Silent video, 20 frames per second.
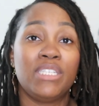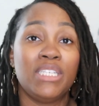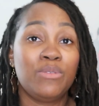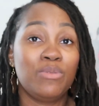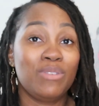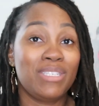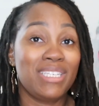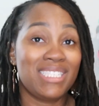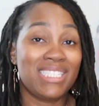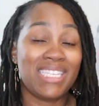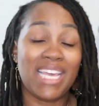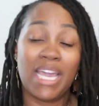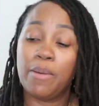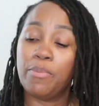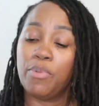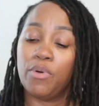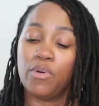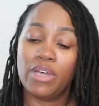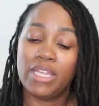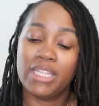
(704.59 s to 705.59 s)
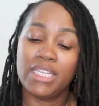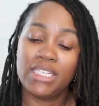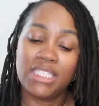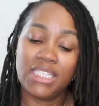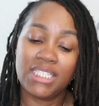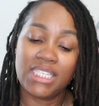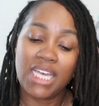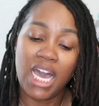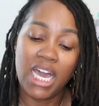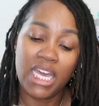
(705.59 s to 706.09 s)
This was a sample, and this
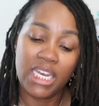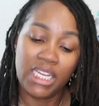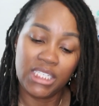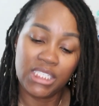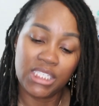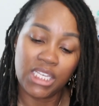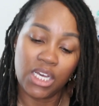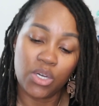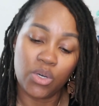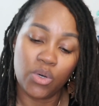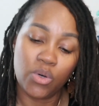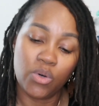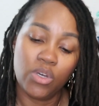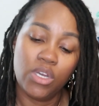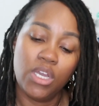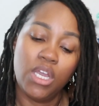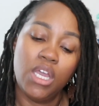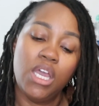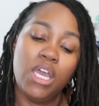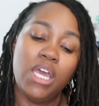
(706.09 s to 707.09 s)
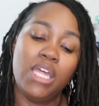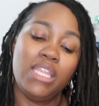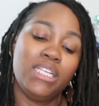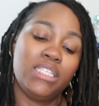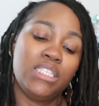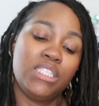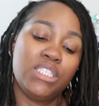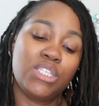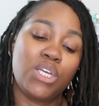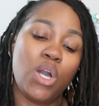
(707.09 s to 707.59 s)
is Honeysuckle. And
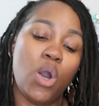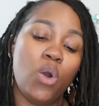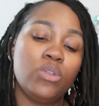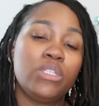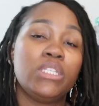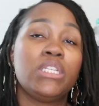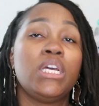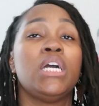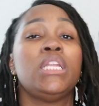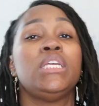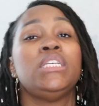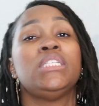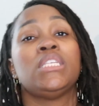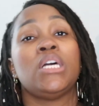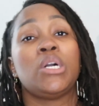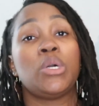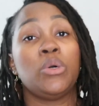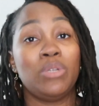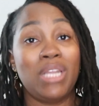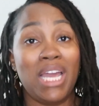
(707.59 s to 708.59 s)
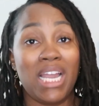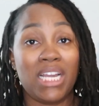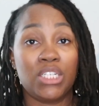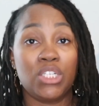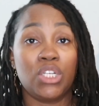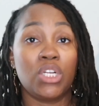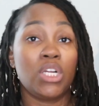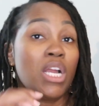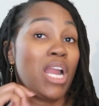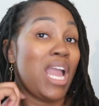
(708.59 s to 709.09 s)
this is Golden Honeysuckle
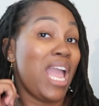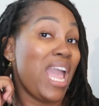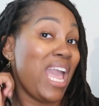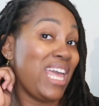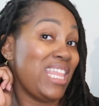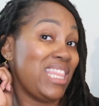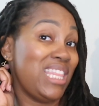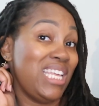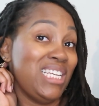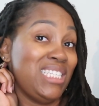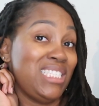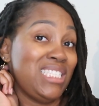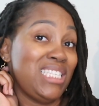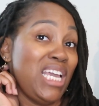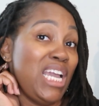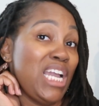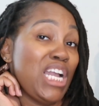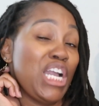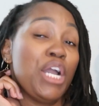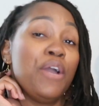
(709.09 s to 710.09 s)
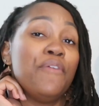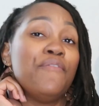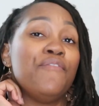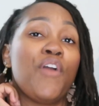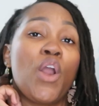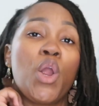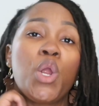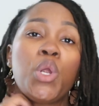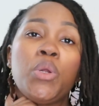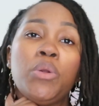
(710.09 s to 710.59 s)
Nectar. And this scent
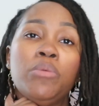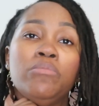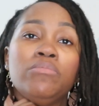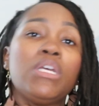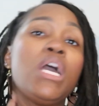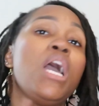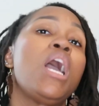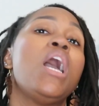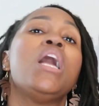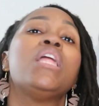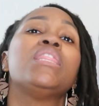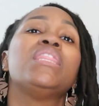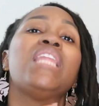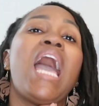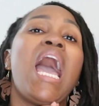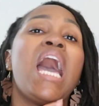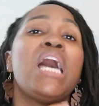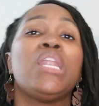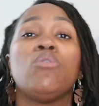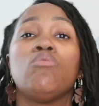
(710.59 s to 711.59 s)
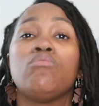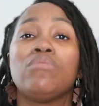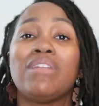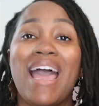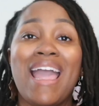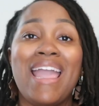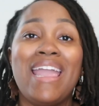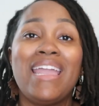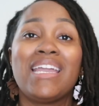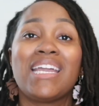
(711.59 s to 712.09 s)
confirmed that I don't
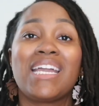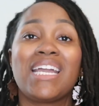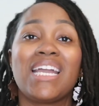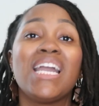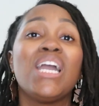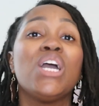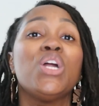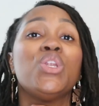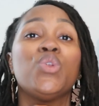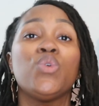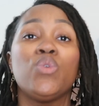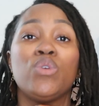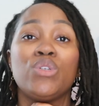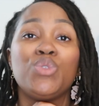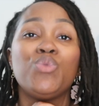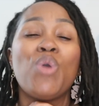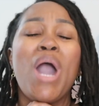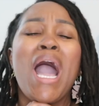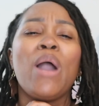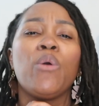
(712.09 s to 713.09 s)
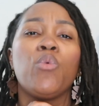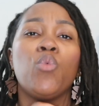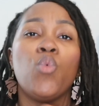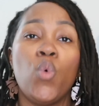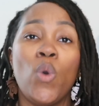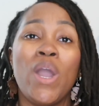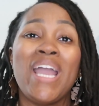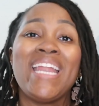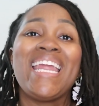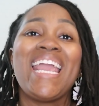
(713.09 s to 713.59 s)
like, nor do I
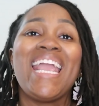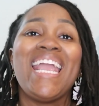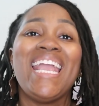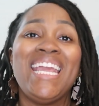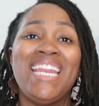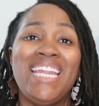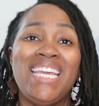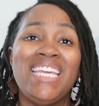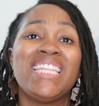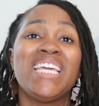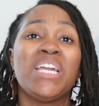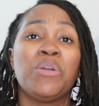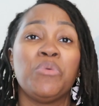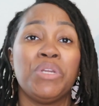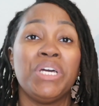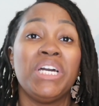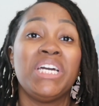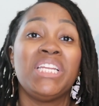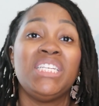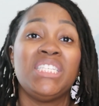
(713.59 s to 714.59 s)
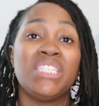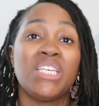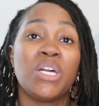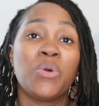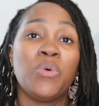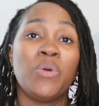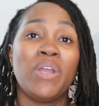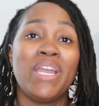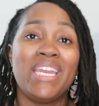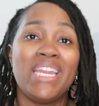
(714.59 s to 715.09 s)
want anything with
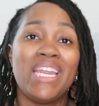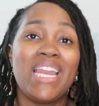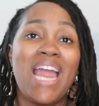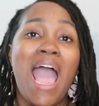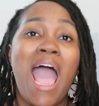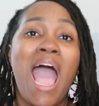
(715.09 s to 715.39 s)
honeysuckle in it.